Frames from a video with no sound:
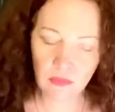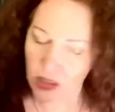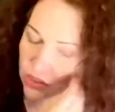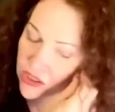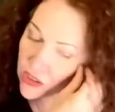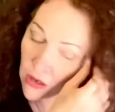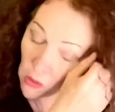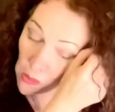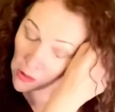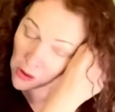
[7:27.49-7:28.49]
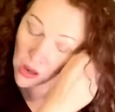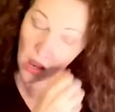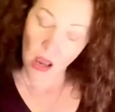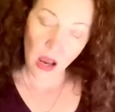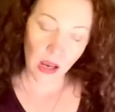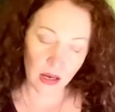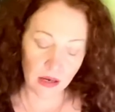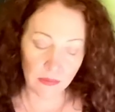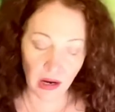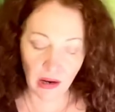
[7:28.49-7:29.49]
So
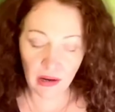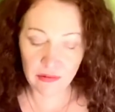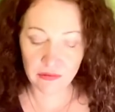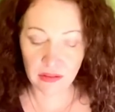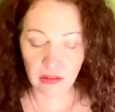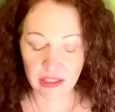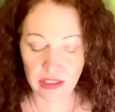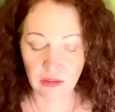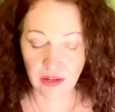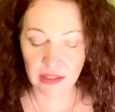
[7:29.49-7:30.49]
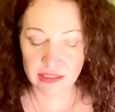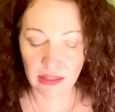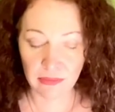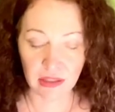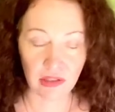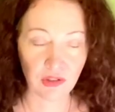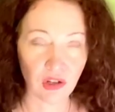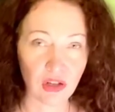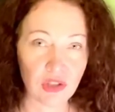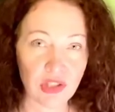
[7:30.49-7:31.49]
I feel like you've had something in your
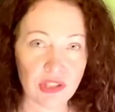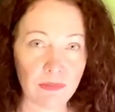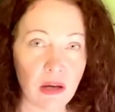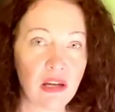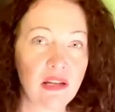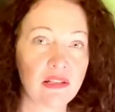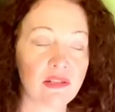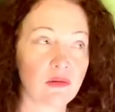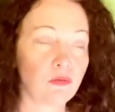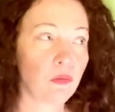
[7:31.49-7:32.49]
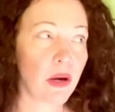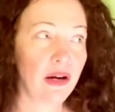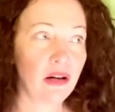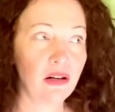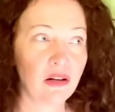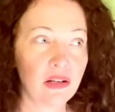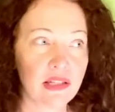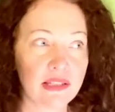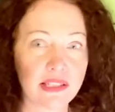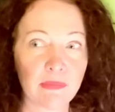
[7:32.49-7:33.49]
conscious mind where
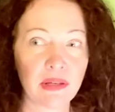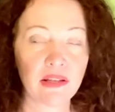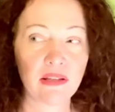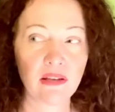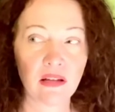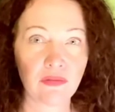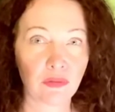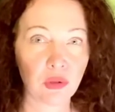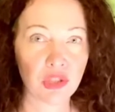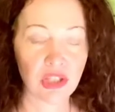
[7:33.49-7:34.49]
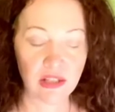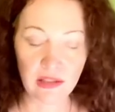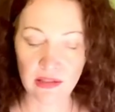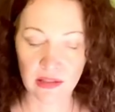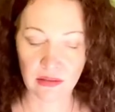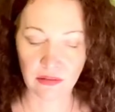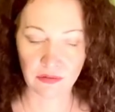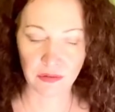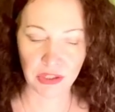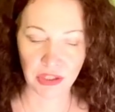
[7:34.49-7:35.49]
it's been unfortunate
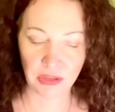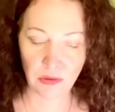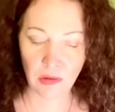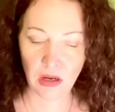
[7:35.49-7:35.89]
for you.